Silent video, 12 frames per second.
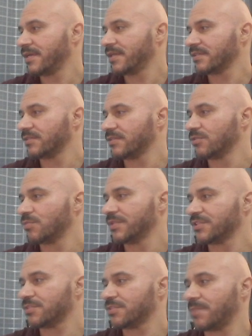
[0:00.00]
the
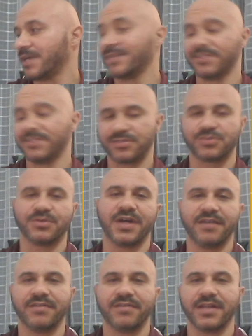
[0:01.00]
documentation part, I need to
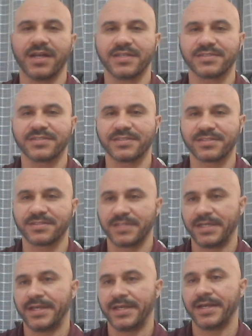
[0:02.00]
have a license,
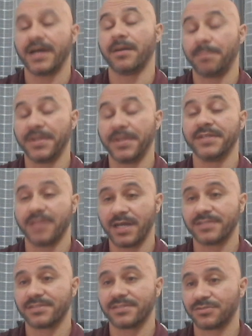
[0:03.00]
a paid
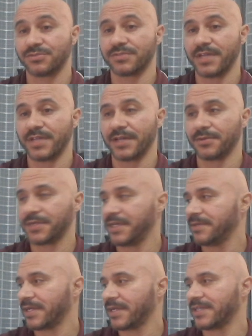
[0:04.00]
license to do that.
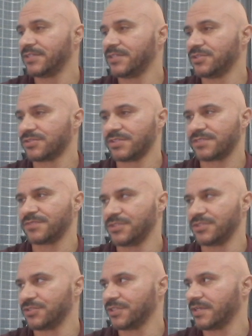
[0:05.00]
Okay, I can use this
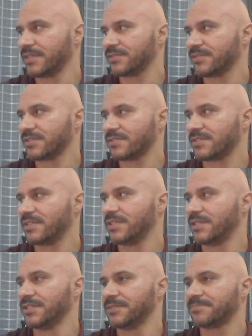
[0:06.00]
feature as you can see
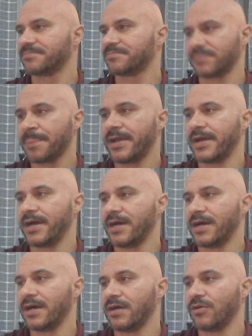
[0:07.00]
here.
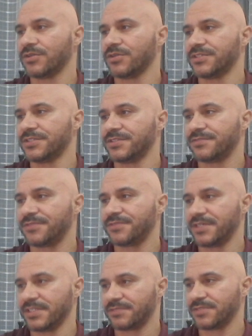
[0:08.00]
Other
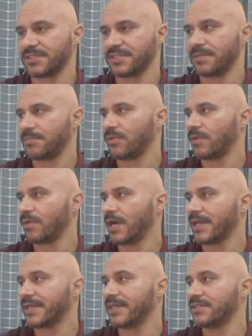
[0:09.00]
difference, for example,
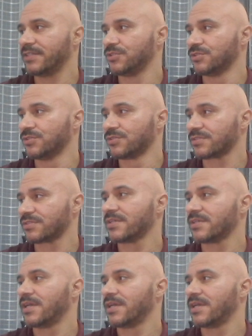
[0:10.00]
I can use